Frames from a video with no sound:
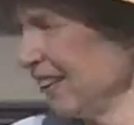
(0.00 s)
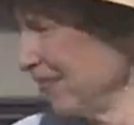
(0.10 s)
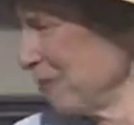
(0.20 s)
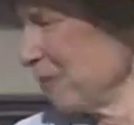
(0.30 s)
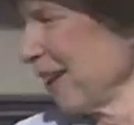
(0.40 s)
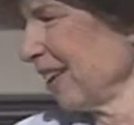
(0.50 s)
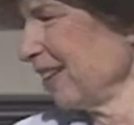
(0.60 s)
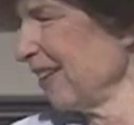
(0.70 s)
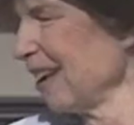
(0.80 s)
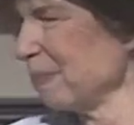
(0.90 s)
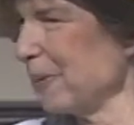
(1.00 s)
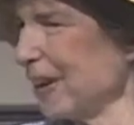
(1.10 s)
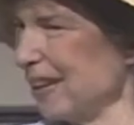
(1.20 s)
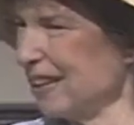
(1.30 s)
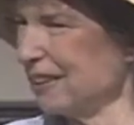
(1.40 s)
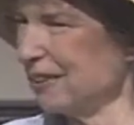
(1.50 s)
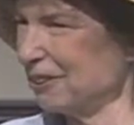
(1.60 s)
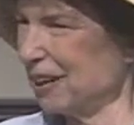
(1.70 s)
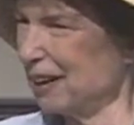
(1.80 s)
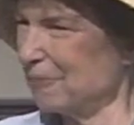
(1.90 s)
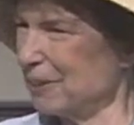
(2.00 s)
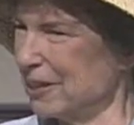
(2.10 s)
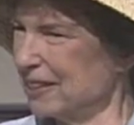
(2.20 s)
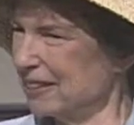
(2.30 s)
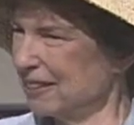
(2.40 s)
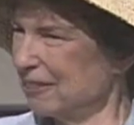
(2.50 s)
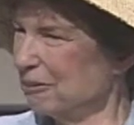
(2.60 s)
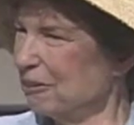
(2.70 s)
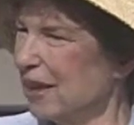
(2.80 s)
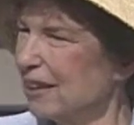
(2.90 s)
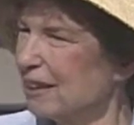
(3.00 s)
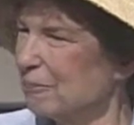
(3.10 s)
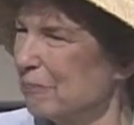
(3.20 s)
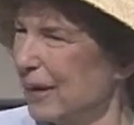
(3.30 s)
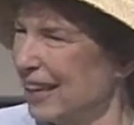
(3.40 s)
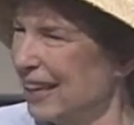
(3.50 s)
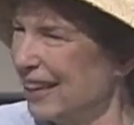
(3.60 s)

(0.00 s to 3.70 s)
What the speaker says: you brought along Peggy Carpenter. Welcome, Peggy.